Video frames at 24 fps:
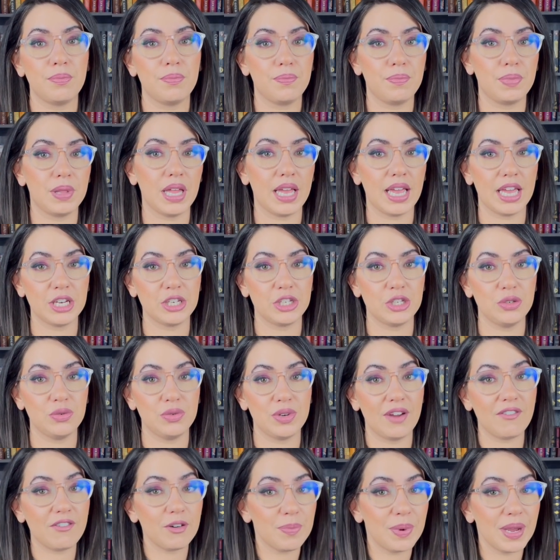plan to
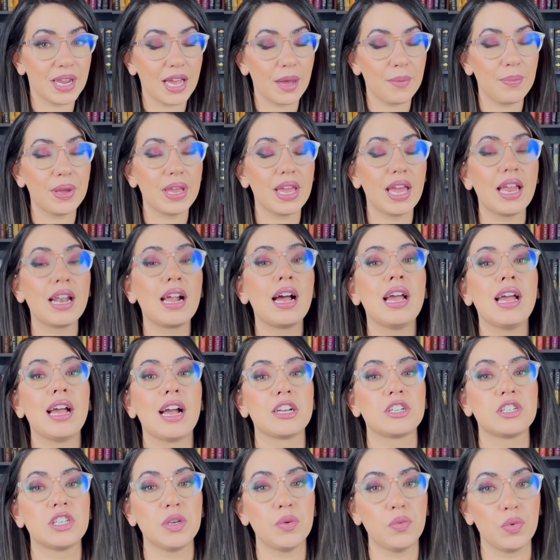never pick up again, I
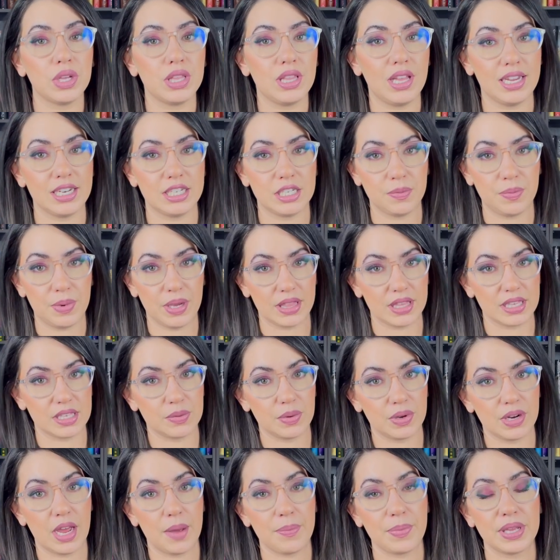actually would like to pick this
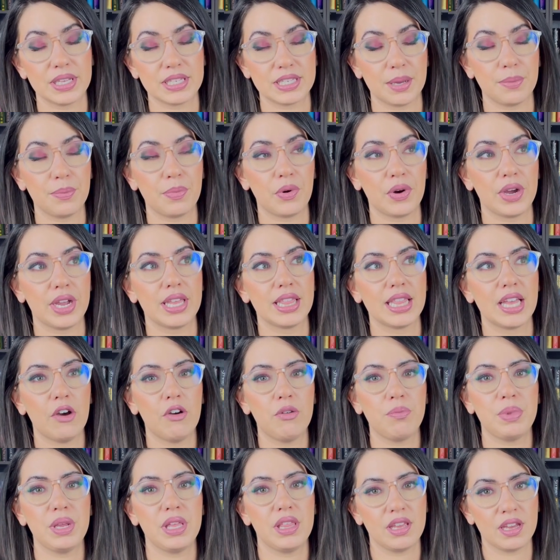one up at some point, and that
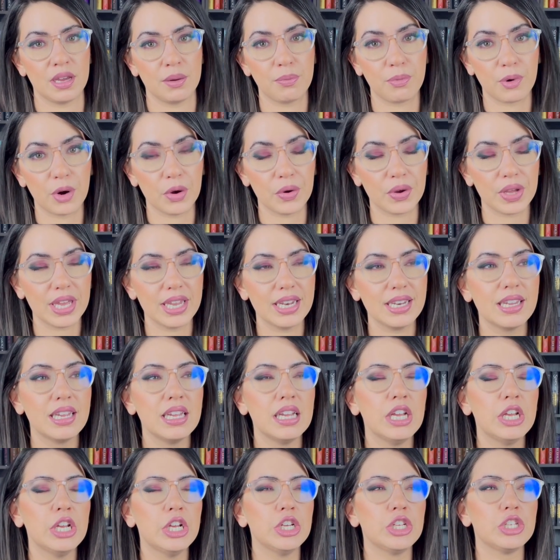would be the Unbroken.
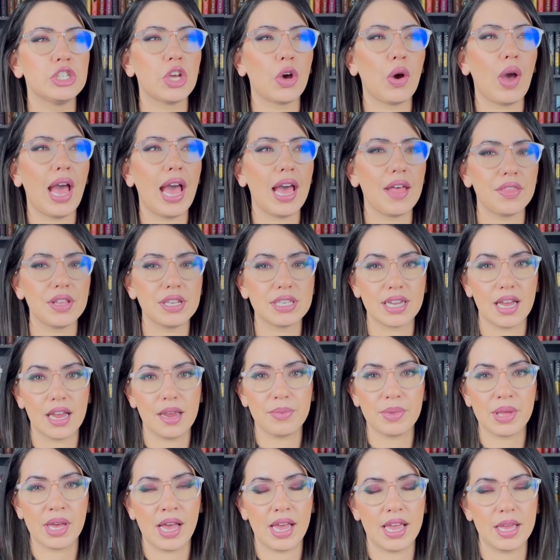So at the time
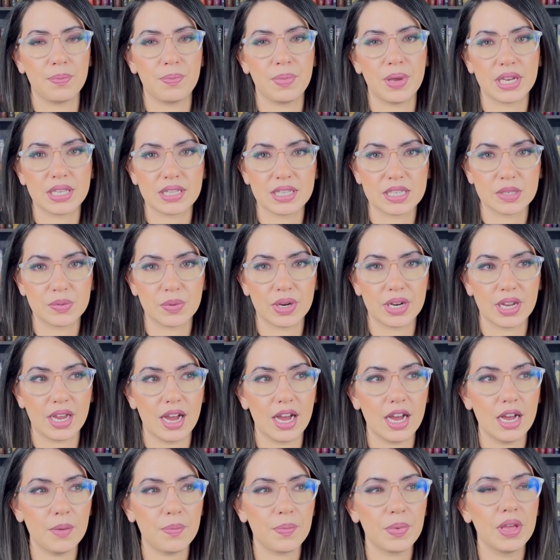that I had picked this one
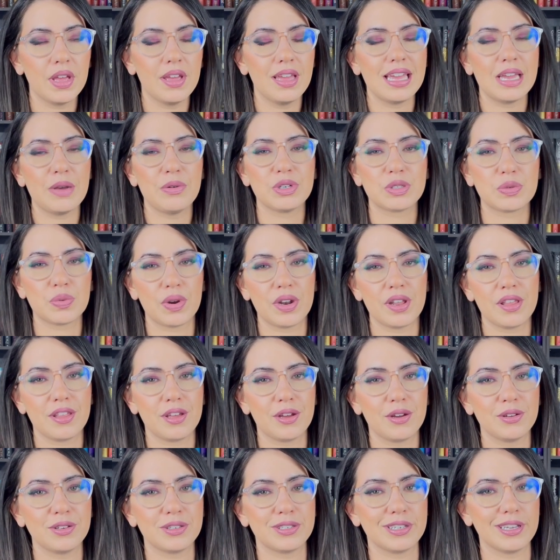up, it was one of
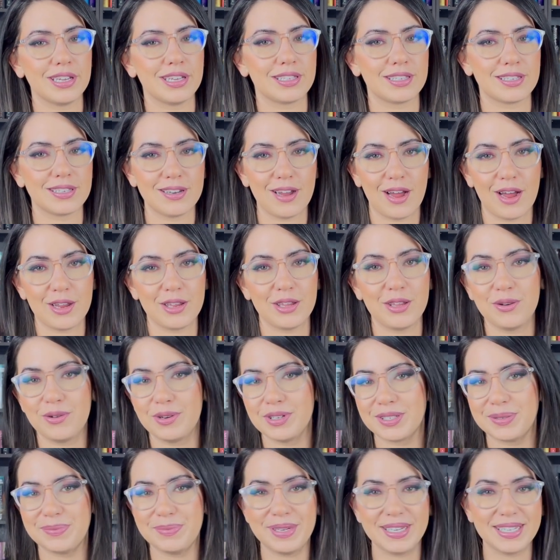those it's not you,
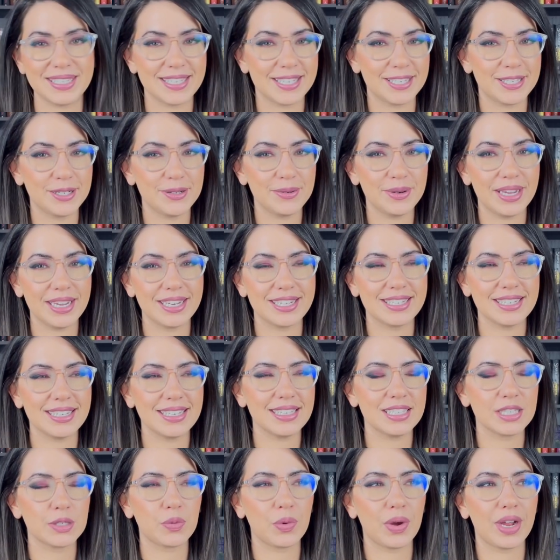it's me
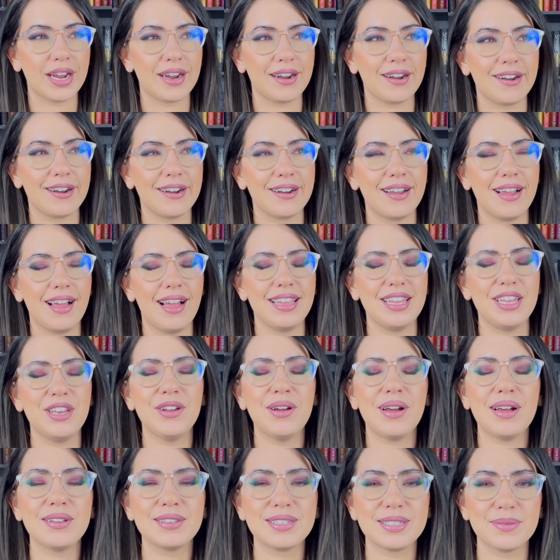situations where you know
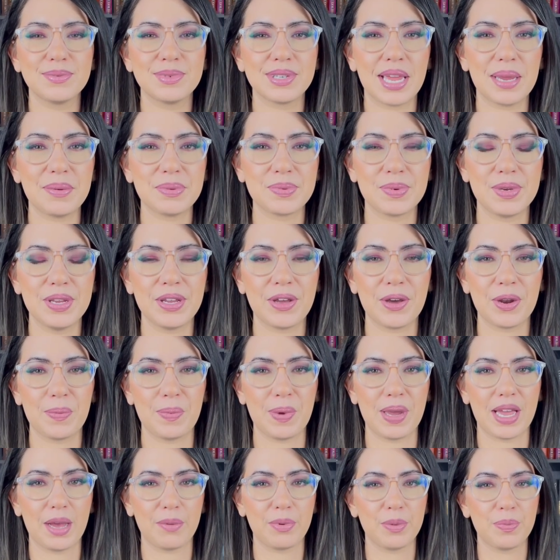how sometimes when you go to
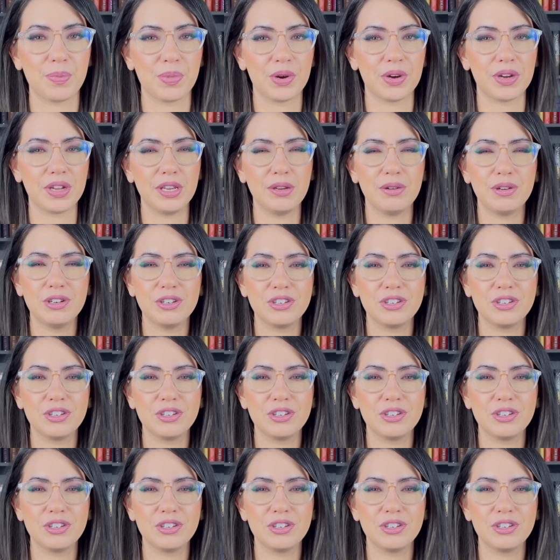pick up a book, you can